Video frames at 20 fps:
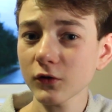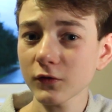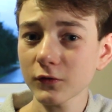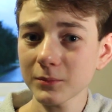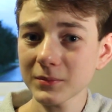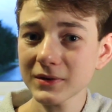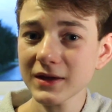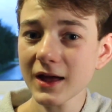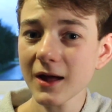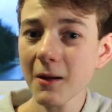on
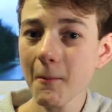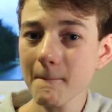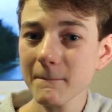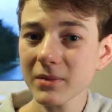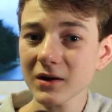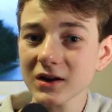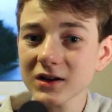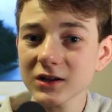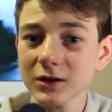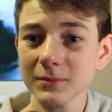them yet,
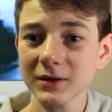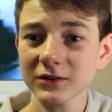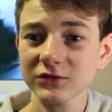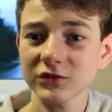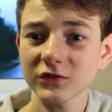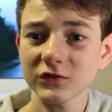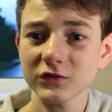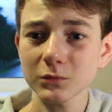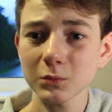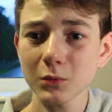but I can
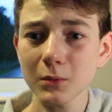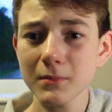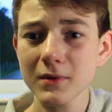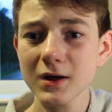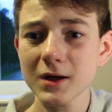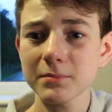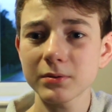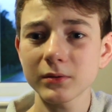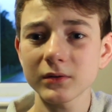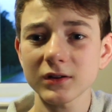imagine someone
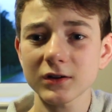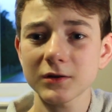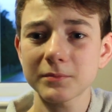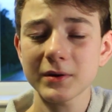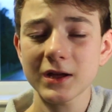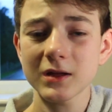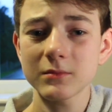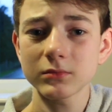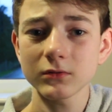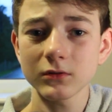might put like a
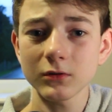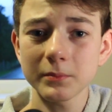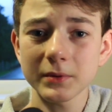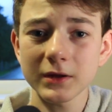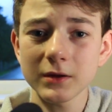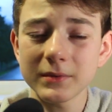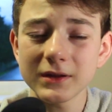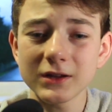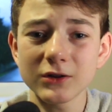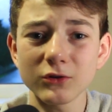paintball or
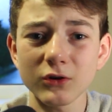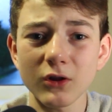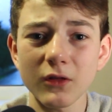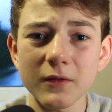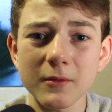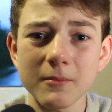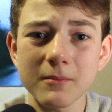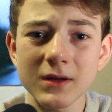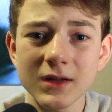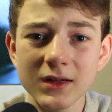BB gun
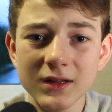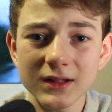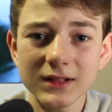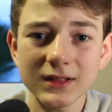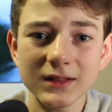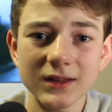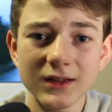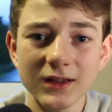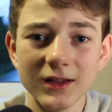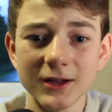on
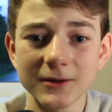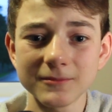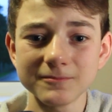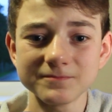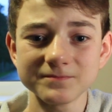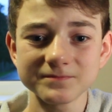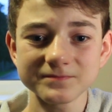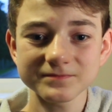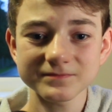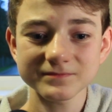
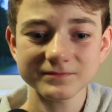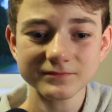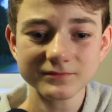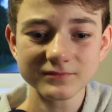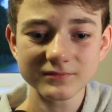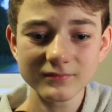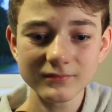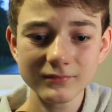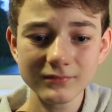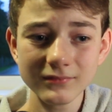them.
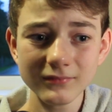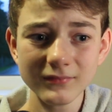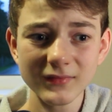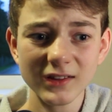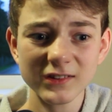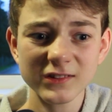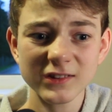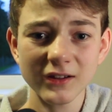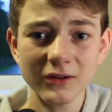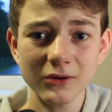
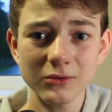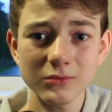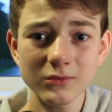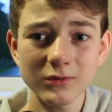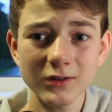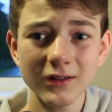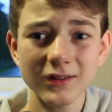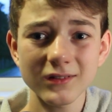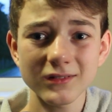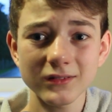So
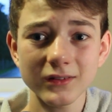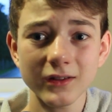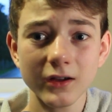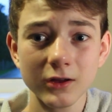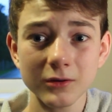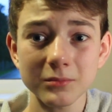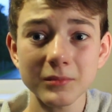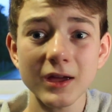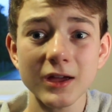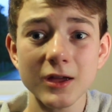you
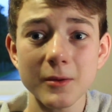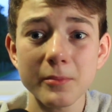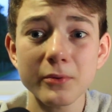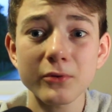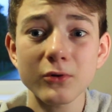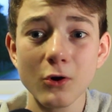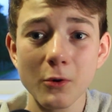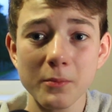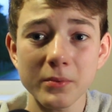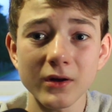could make a
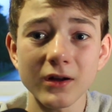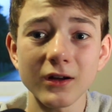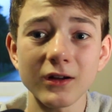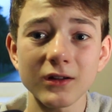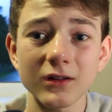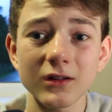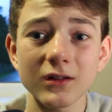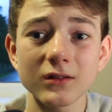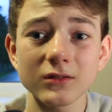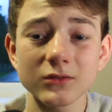proper
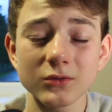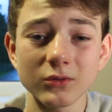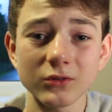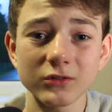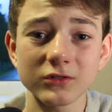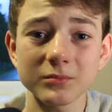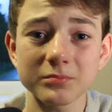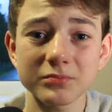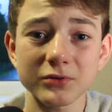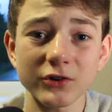
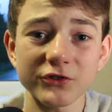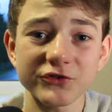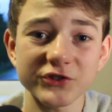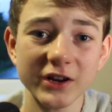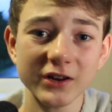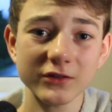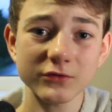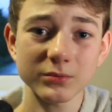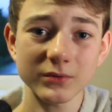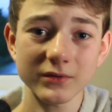good
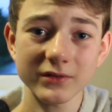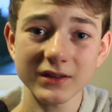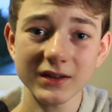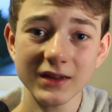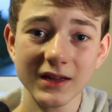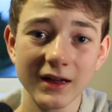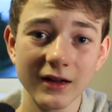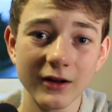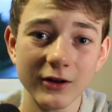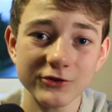project with
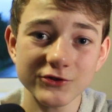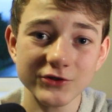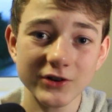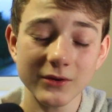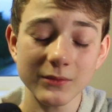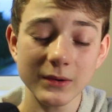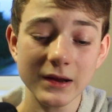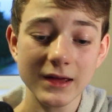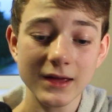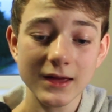the AR
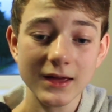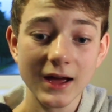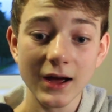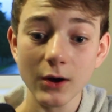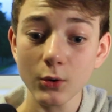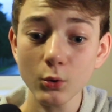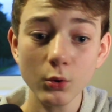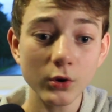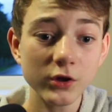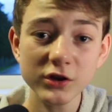drone,
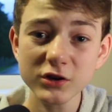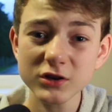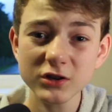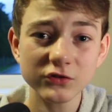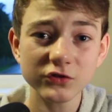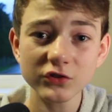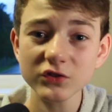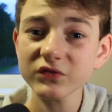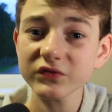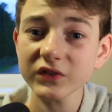or you could
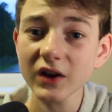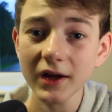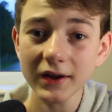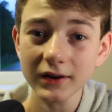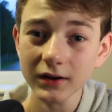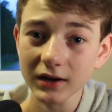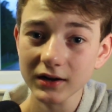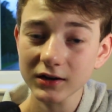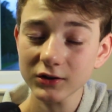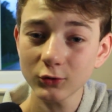just fly it
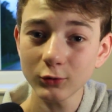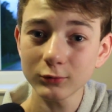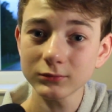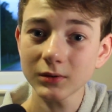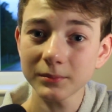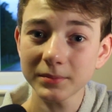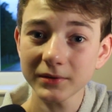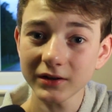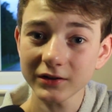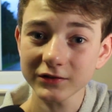like a
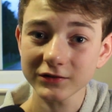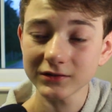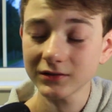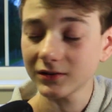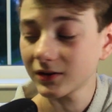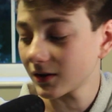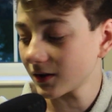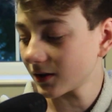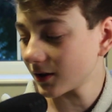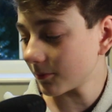normal person,
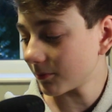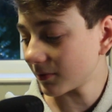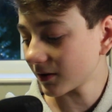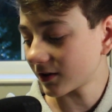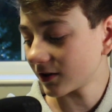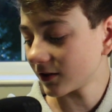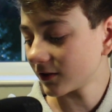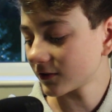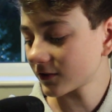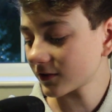
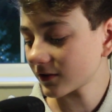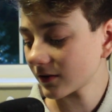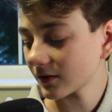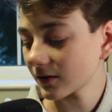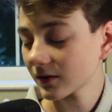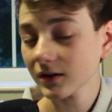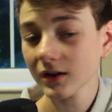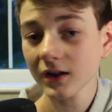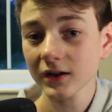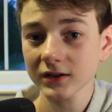because
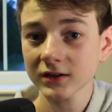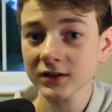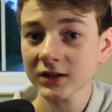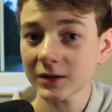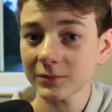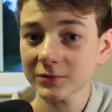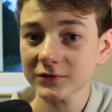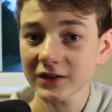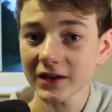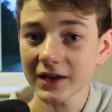like I
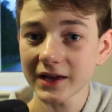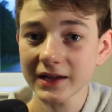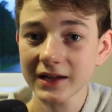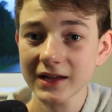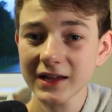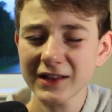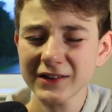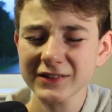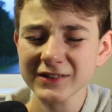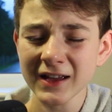keep saying,
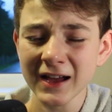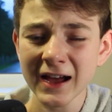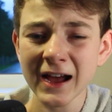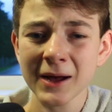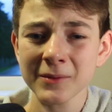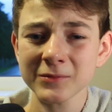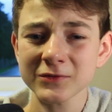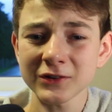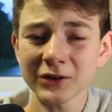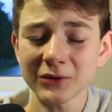it is
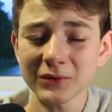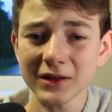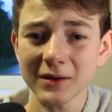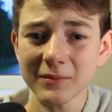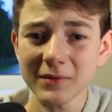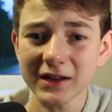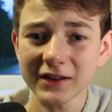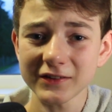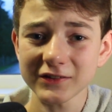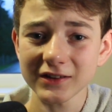absolutely
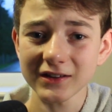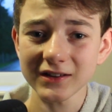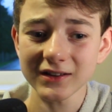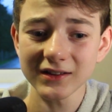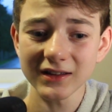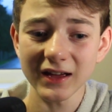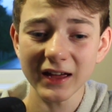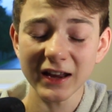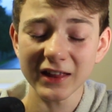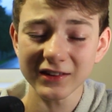amazing
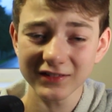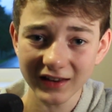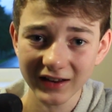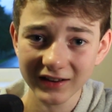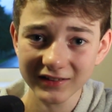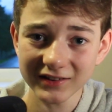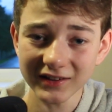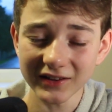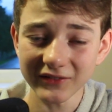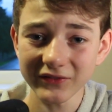and
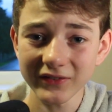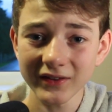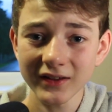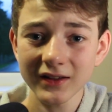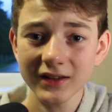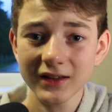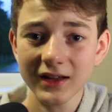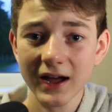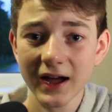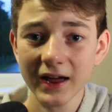addictive.
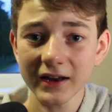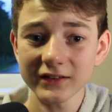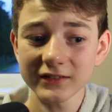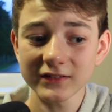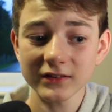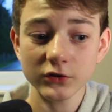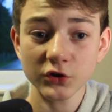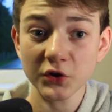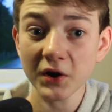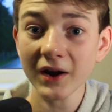
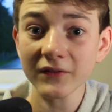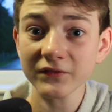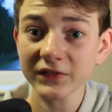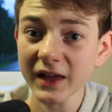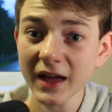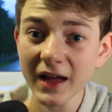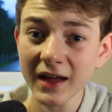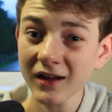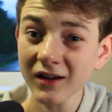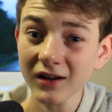And you have
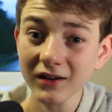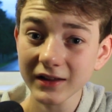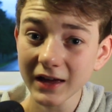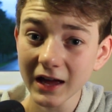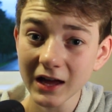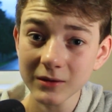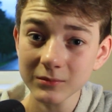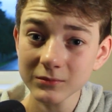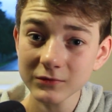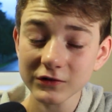the AR
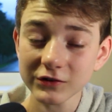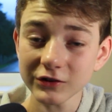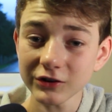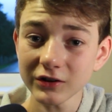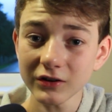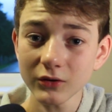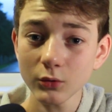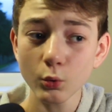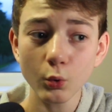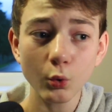games
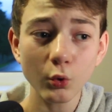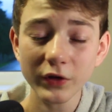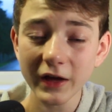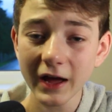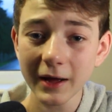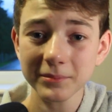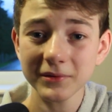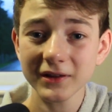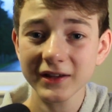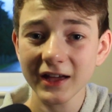and all the
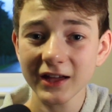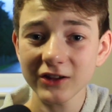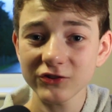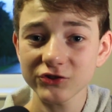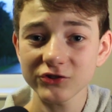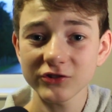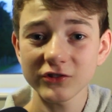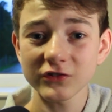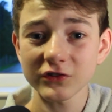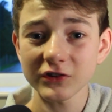
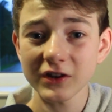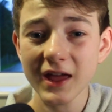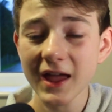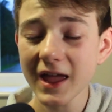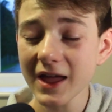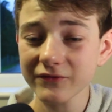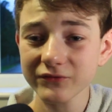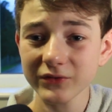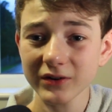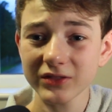applications and
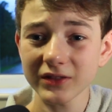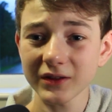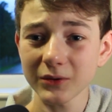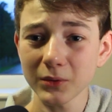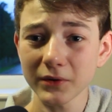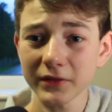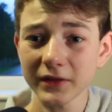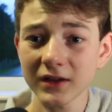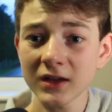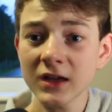everything
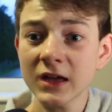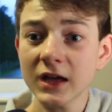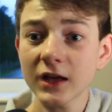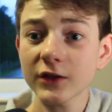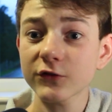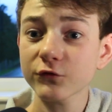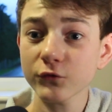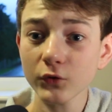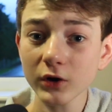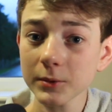with it.
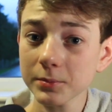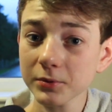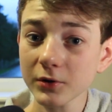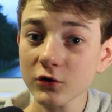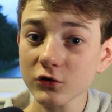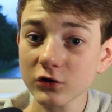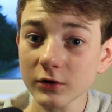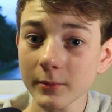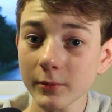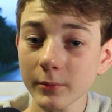It's fully
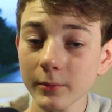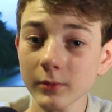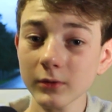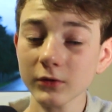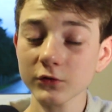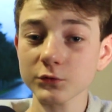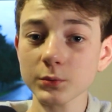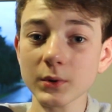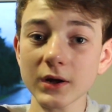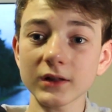programmable
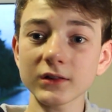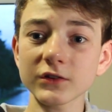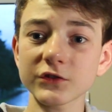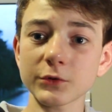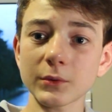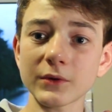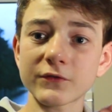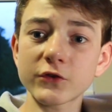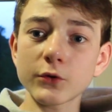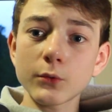as well,
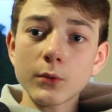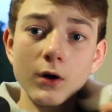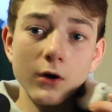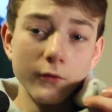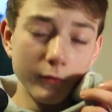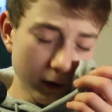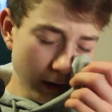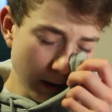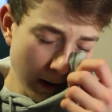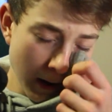so if you
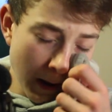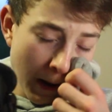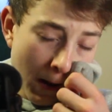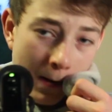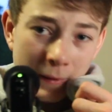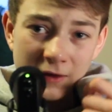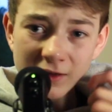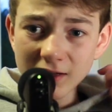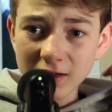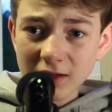are
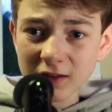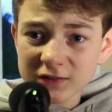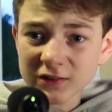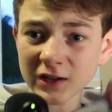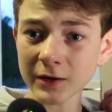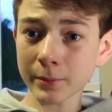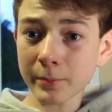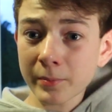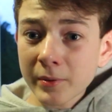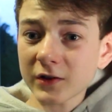a
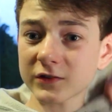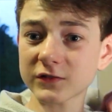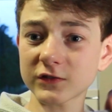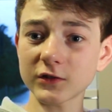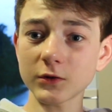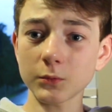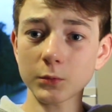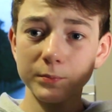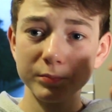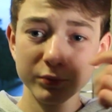type of person
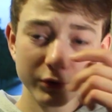that would